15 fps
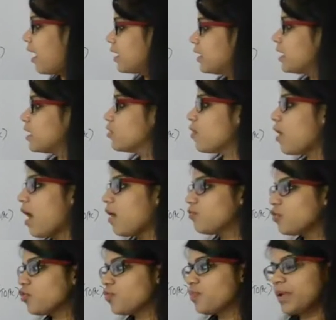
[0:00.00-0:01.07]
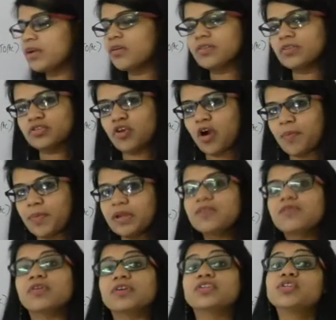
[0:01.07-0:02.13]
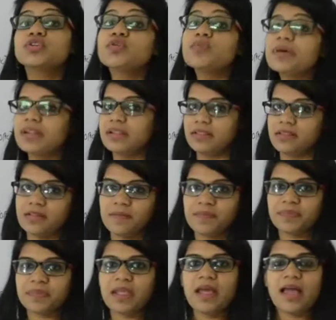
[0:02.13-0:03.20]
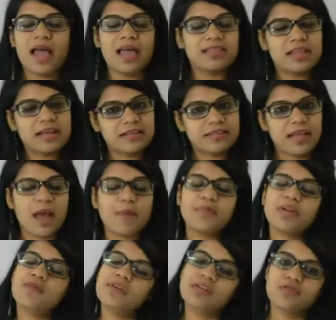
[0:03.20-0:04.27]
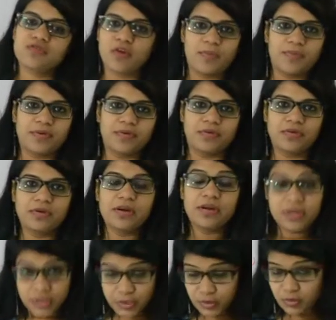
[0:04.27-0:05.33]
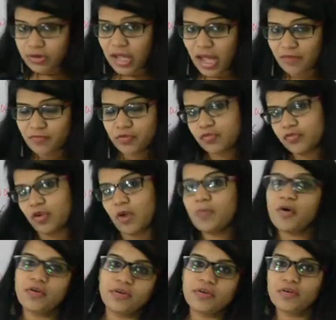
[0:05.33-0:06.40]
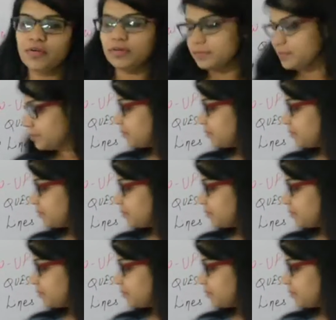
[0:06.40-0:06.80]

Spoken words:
and then you have to speak on the topic for 2 minutes and the examiner will stop you. You don't have to stop on your own.